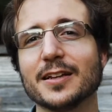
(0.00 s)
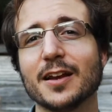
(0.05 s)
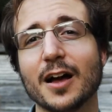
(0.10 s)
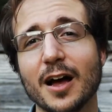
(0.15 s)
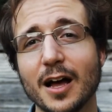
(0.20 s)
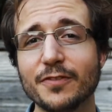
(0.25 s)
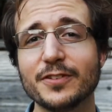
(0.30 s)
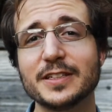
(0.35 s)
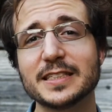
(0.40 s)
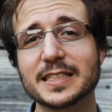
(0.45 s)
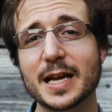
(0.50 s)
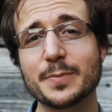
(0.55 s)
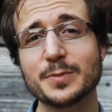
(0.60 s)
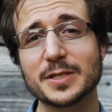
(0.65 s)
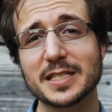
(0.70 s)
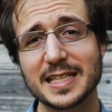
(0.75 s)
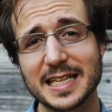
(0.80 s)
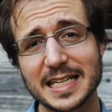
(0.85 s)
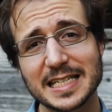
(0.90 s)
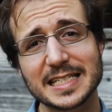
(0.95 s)
and
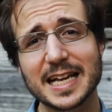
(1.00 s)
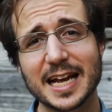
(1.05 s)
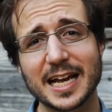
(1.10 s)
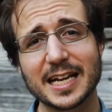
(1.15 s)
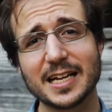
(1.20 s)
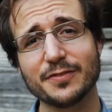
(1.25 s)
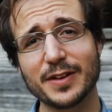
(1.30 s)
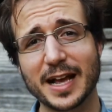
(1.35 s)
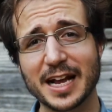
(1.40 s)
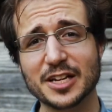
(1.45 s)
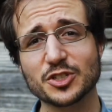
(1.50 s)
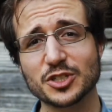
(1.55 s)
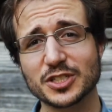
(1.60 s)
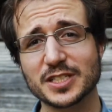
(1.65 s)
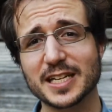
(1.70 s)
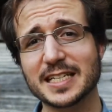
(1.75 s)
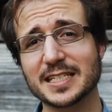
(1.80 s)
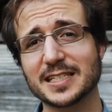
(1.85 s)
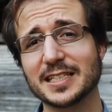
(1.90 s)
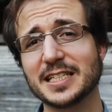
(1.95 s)
oftentimes this kind of
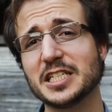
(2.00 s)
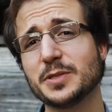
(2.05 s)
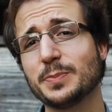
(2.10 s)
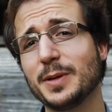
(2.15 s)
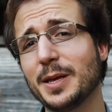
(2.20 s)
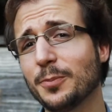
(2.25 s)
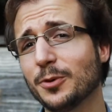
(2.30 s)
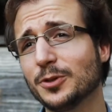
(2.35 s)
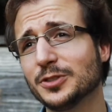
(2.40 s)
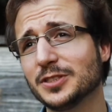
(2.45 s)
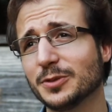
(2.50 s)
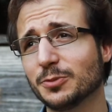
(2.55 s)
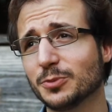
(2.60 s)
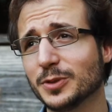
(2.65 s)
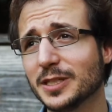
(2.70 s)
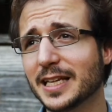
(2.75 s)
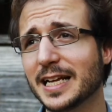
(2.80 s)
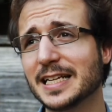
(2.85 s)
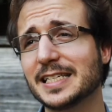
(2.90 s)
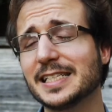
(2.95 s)
exercise leads people into
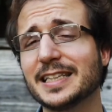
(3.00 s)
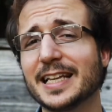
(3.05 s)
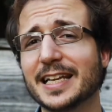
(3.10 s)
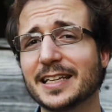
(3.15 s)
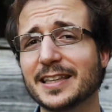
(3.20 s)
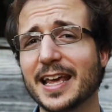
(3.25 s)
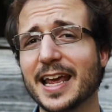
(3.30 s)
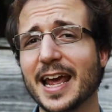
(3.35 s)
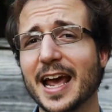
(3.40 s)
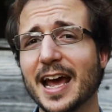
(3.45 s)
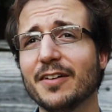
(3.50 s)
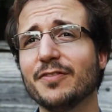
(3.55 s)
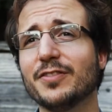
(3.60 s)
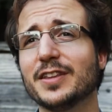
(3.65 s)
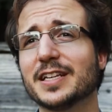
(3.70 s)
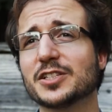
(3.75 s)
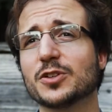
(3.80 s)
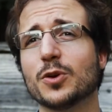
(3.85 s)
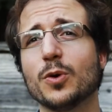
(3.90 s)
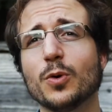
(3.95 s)
realizing that they have
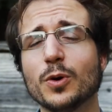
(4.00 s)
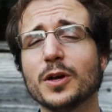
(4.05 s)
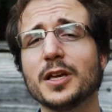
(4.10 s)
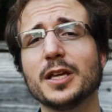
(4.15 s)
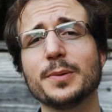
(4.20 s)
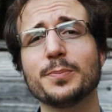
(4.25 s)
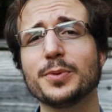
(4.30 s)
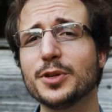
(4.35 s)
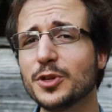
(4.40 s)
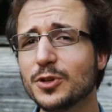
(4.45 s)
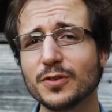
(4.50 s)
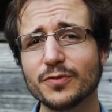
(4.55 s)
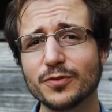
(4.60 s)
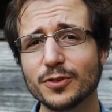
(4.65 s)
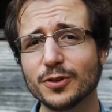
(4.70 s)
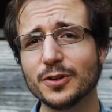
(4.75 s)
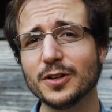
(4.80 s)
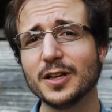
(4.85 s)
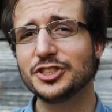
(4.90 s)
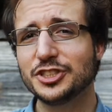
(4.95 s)
this coy,
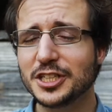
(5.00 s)
beautiful,